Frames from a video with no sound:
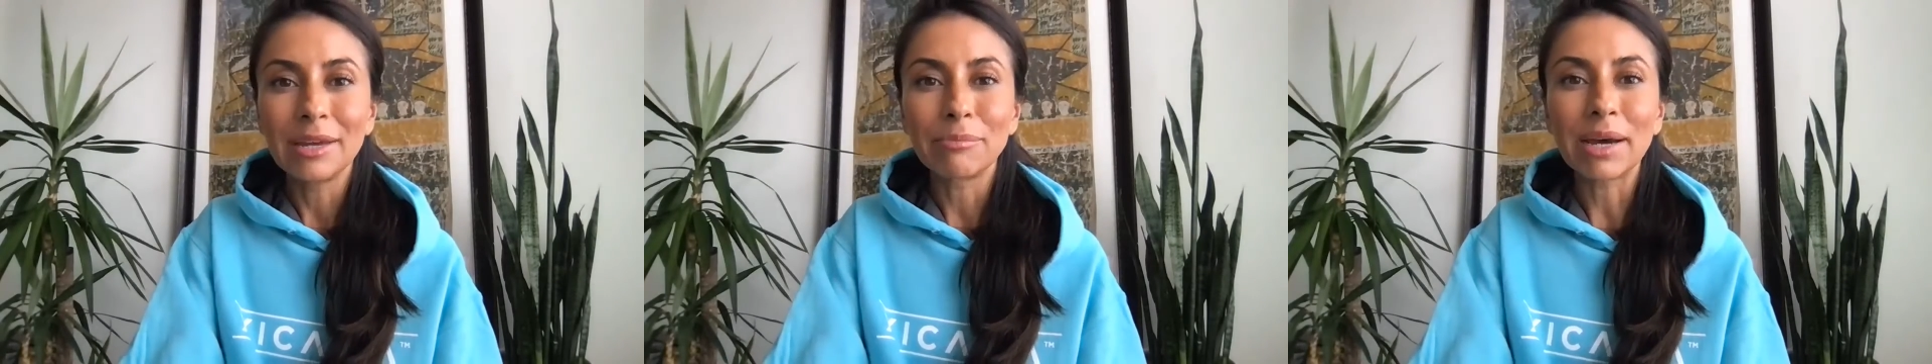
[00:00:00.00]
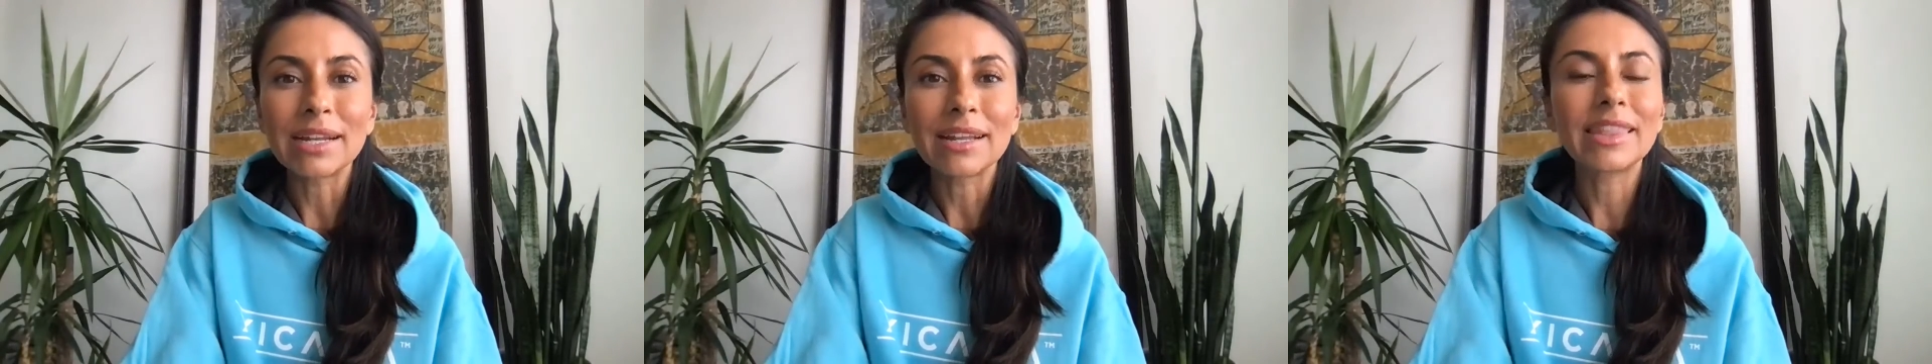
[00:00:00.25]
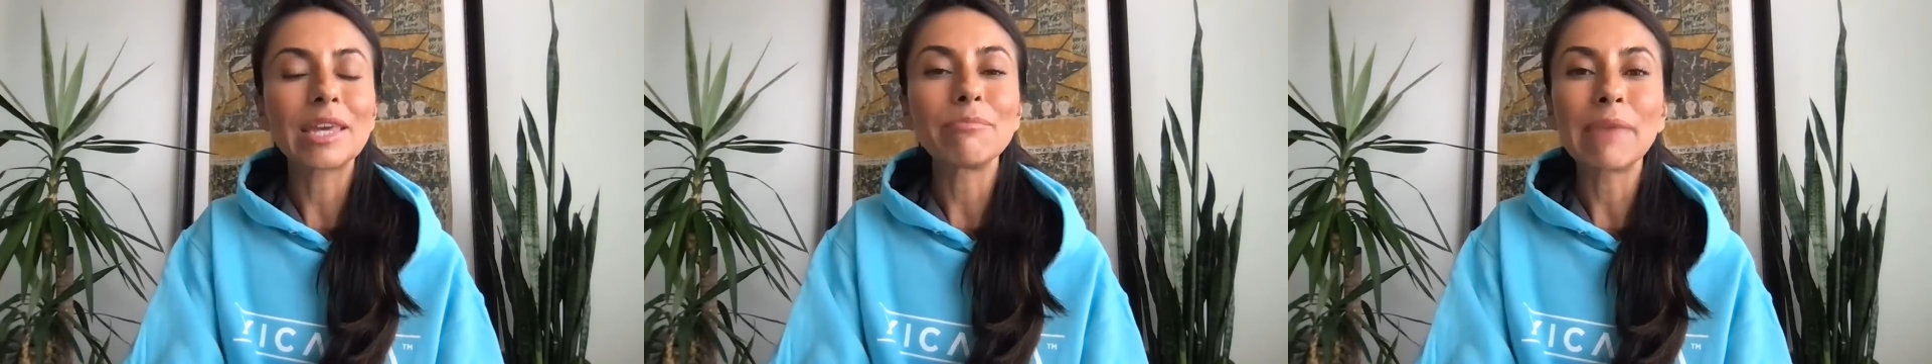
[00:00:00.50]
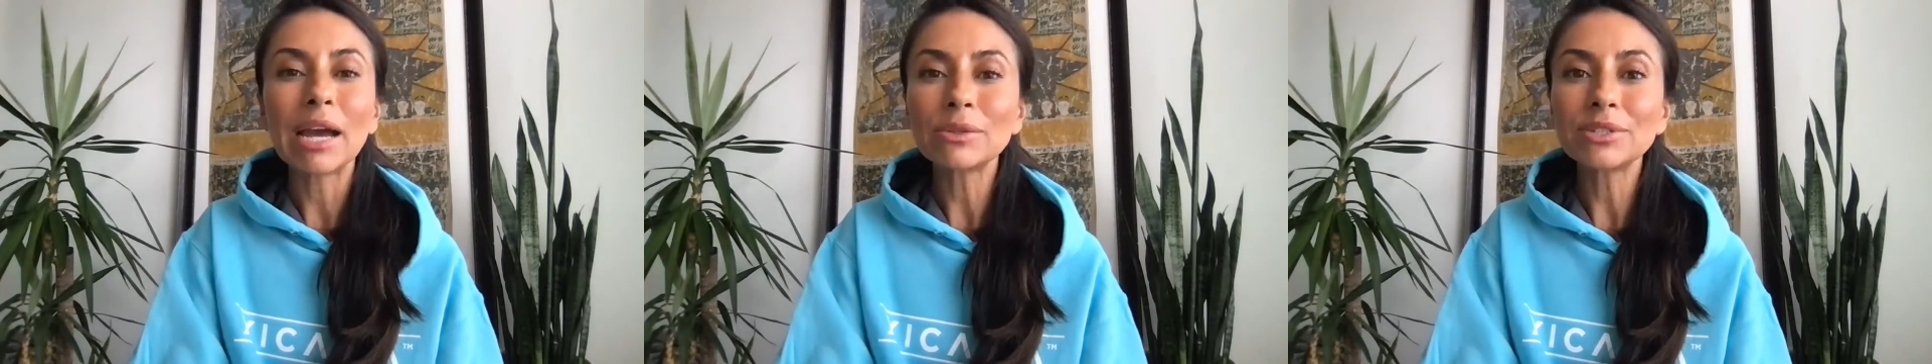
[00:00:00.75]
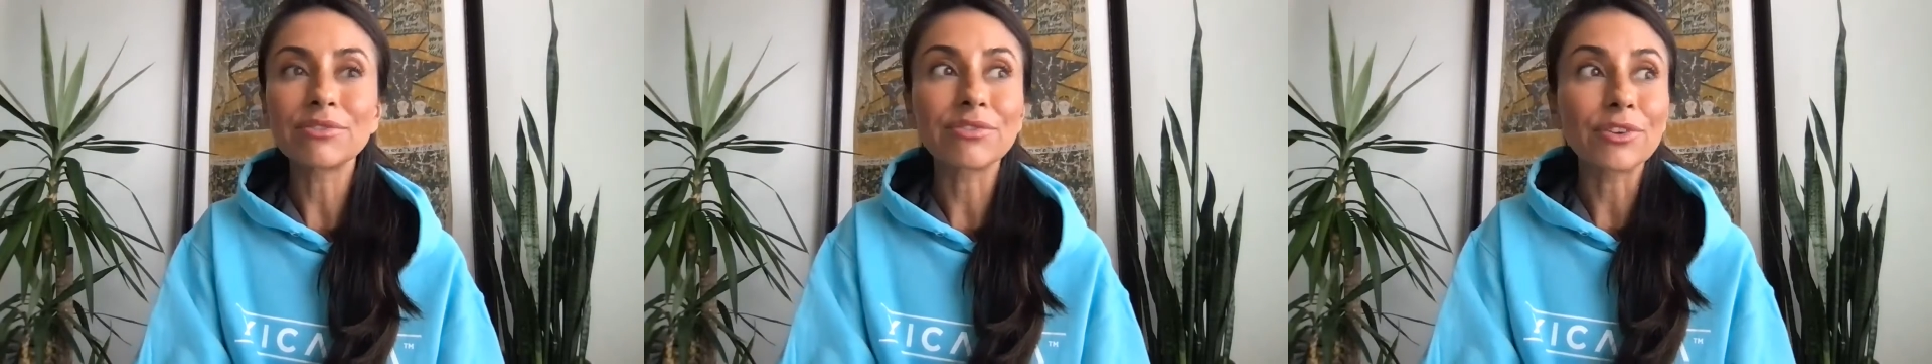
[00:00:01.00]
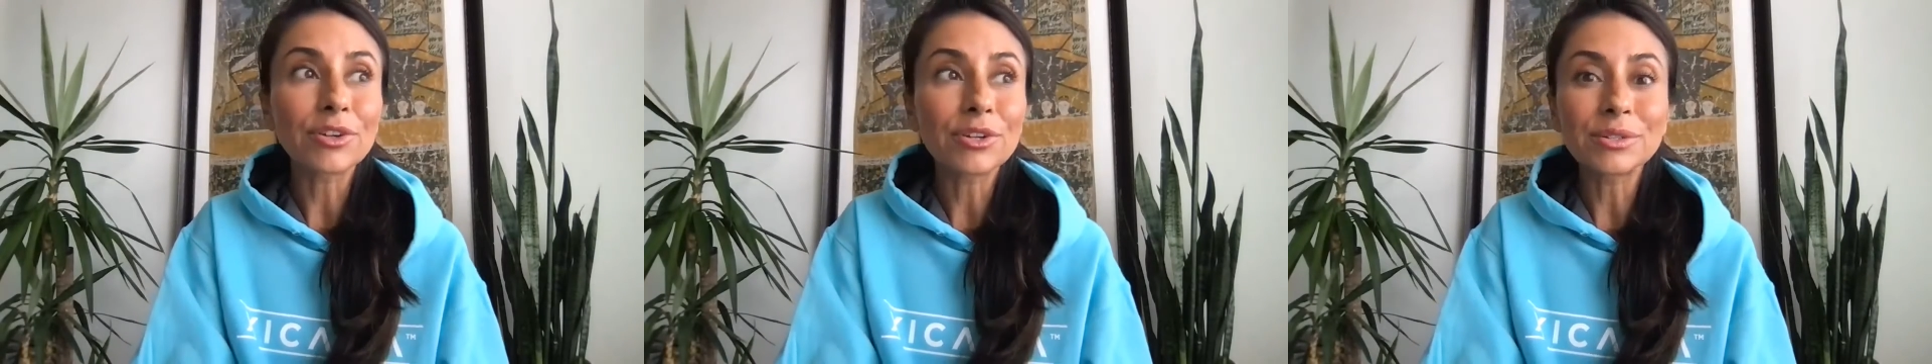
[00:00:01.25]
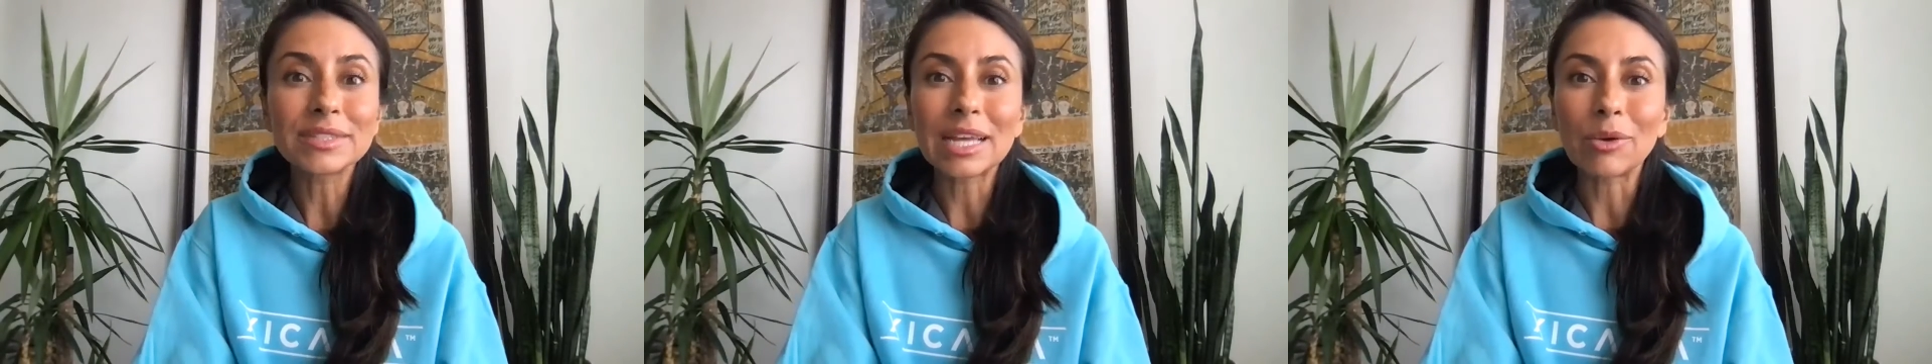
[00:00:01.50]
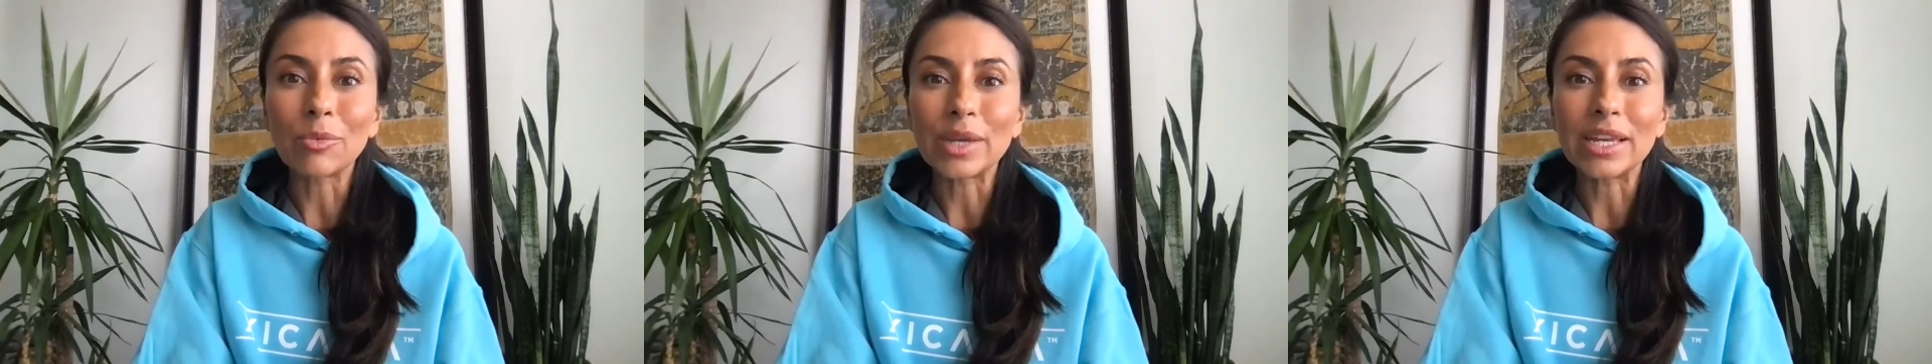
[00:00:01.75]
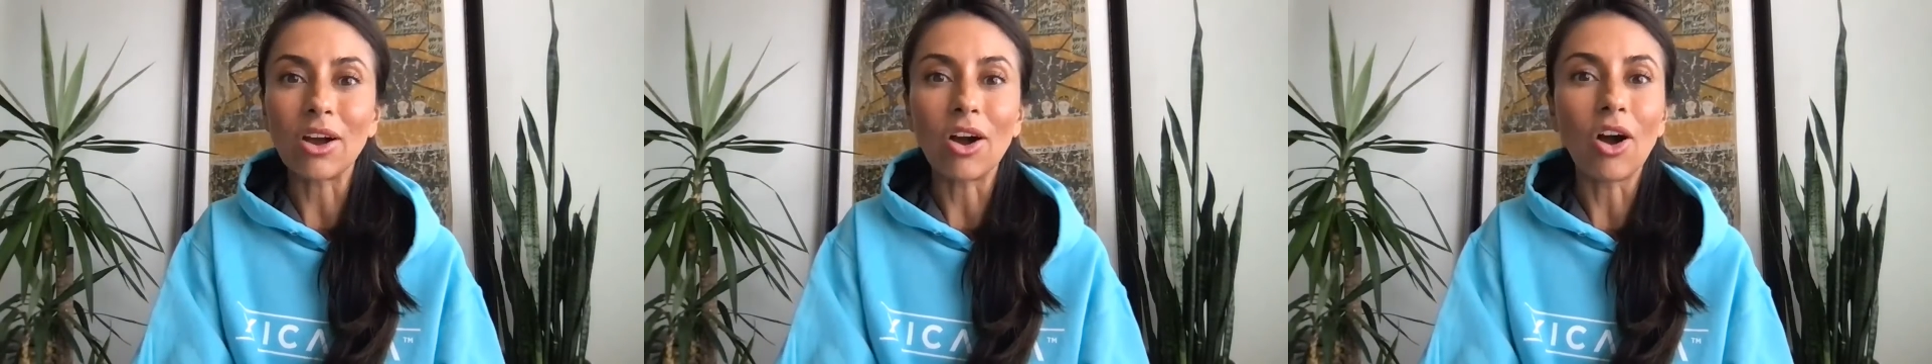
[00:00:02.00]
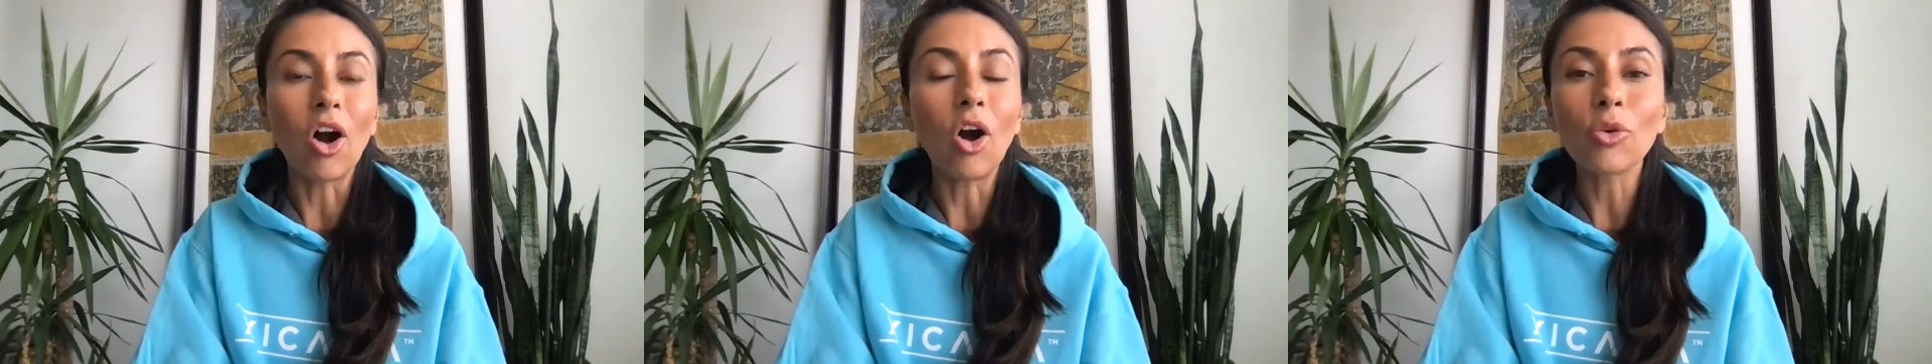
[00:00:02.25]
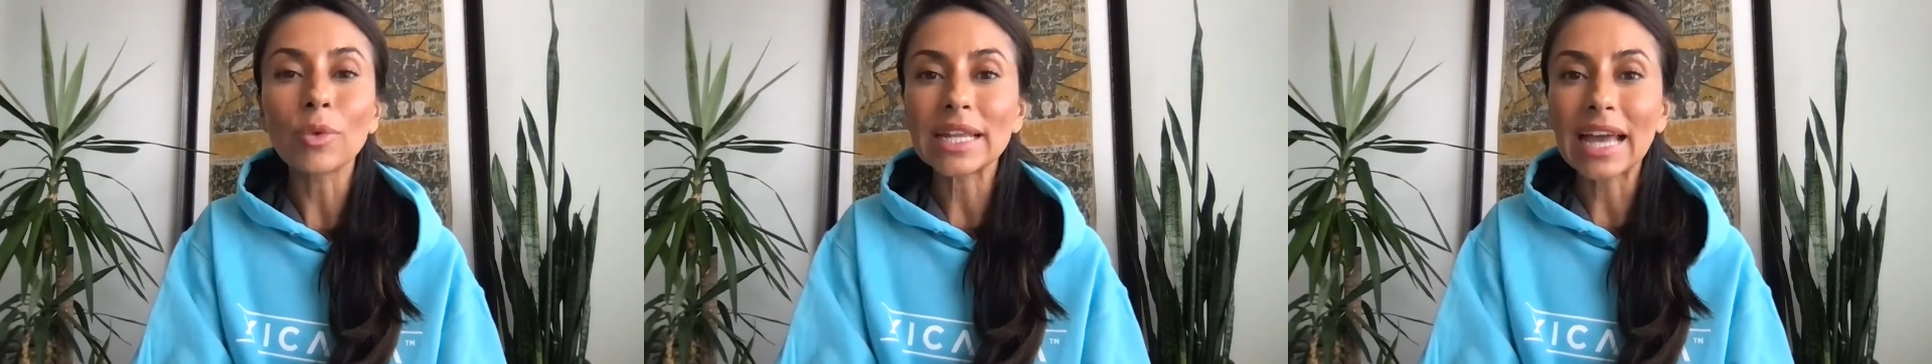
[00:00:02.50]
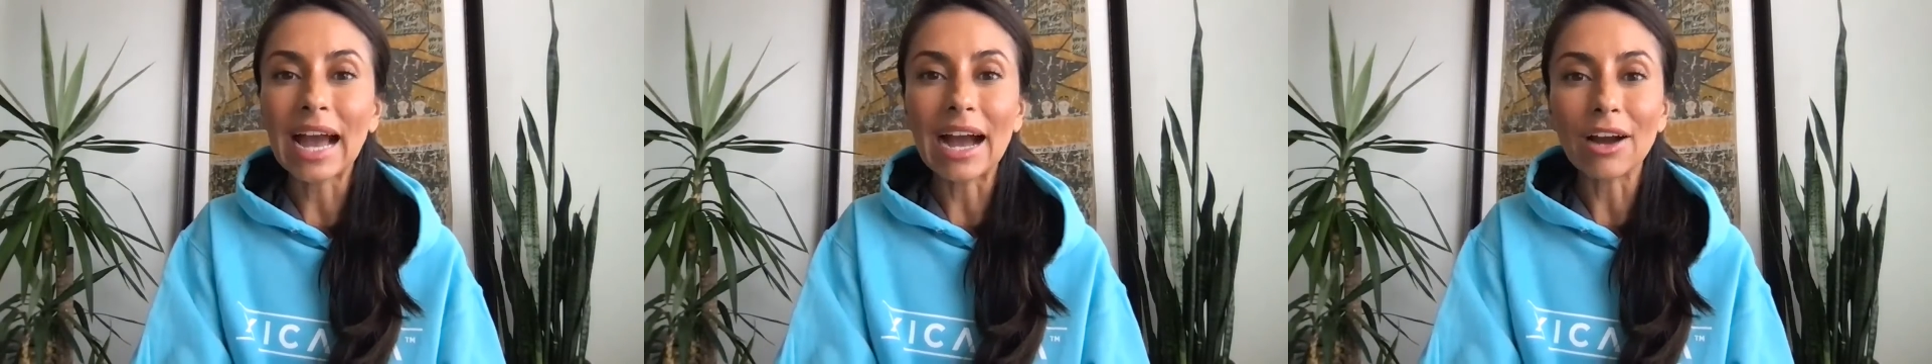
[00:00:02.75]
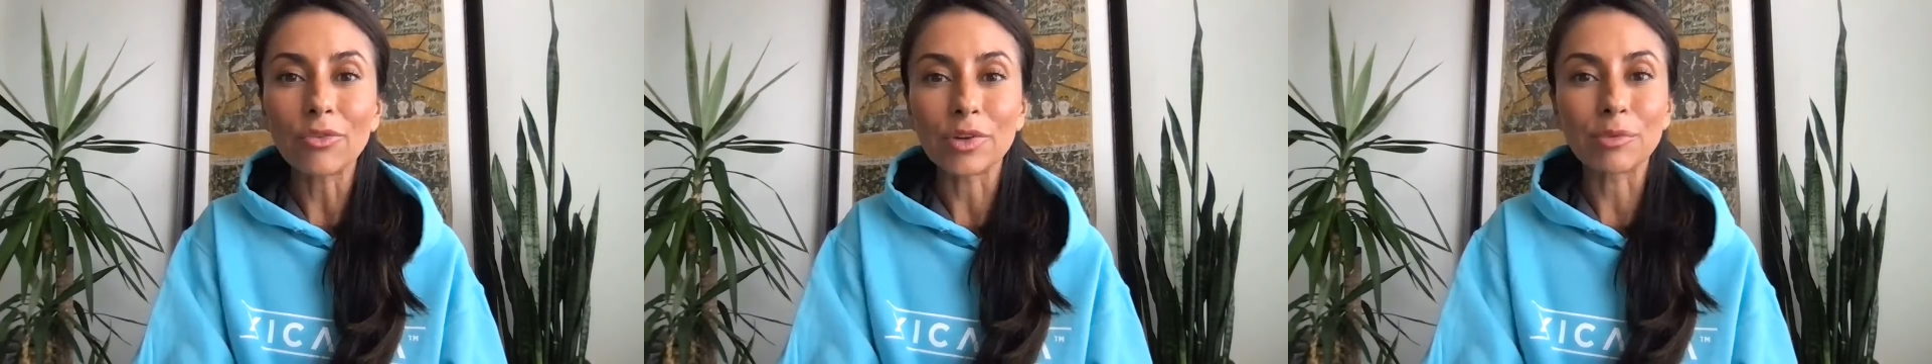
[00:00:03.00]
but the amount of verticals that we already have.